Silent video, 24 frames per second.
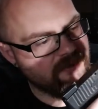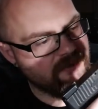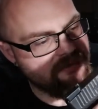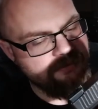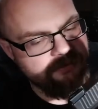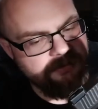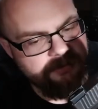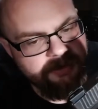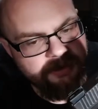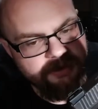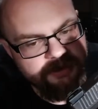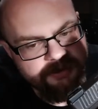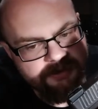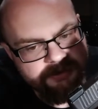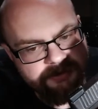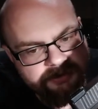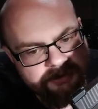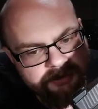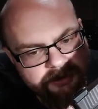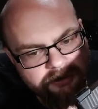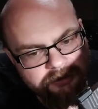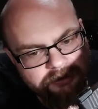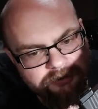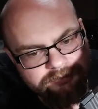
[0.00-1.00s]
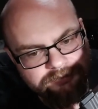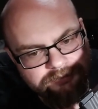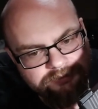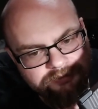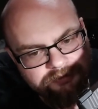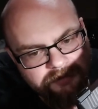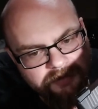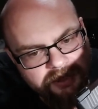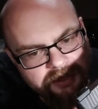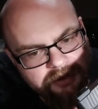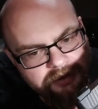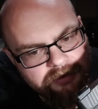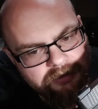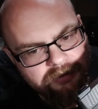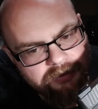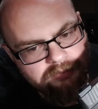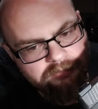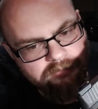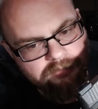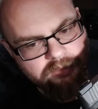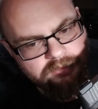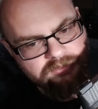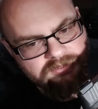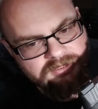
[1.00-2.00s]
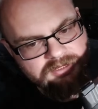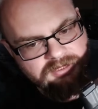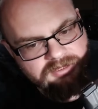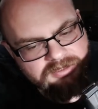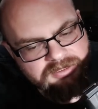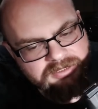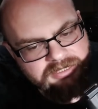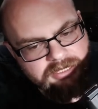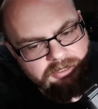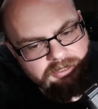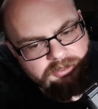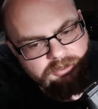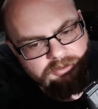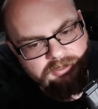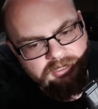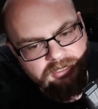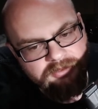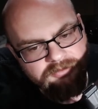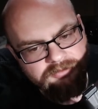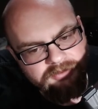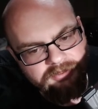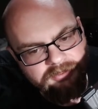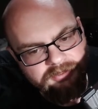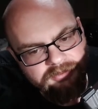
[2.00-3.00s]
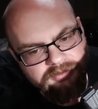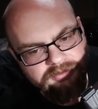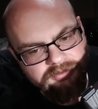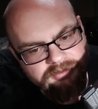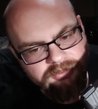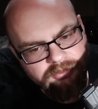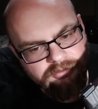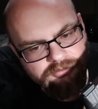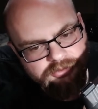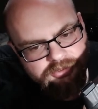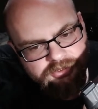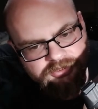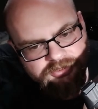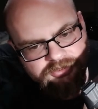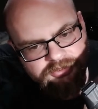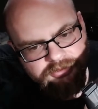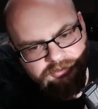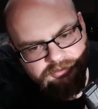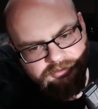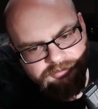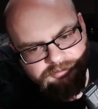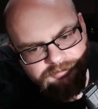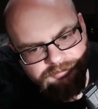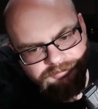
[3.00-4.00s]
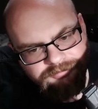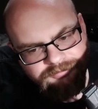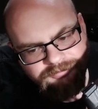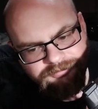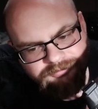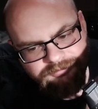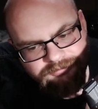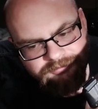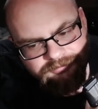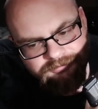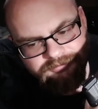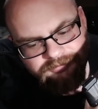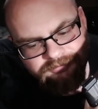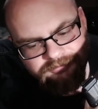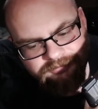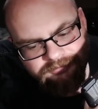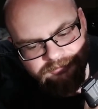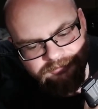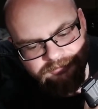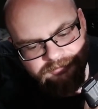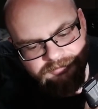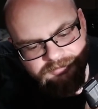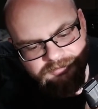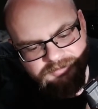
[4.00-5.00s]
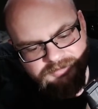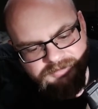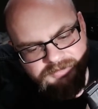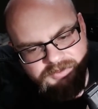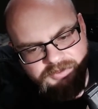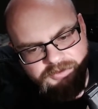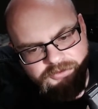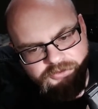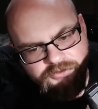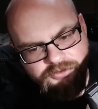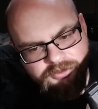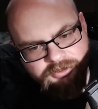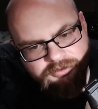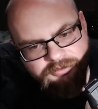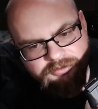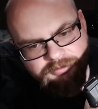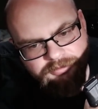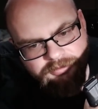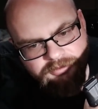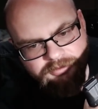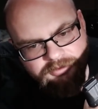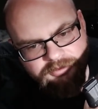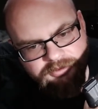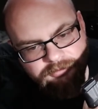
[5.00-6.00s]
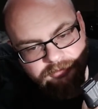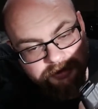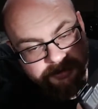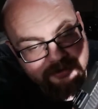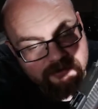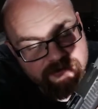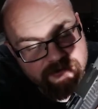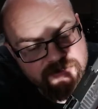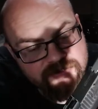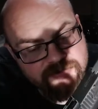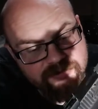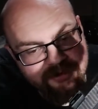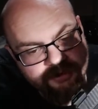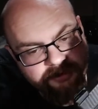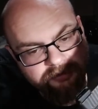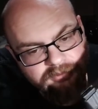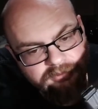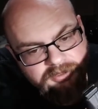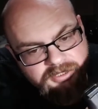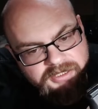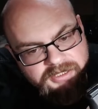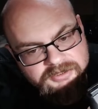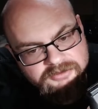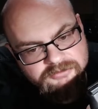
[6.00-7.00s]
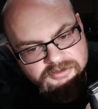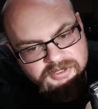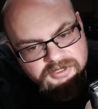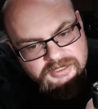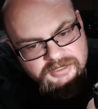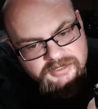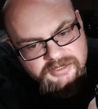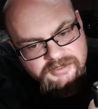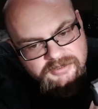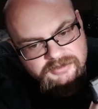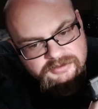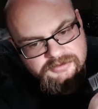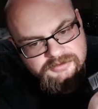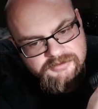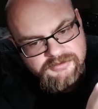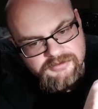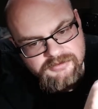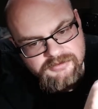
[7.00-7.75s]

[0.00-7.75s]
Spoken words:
Right. So, most guns now you'd have just your trigger return spring that you're playing against right now.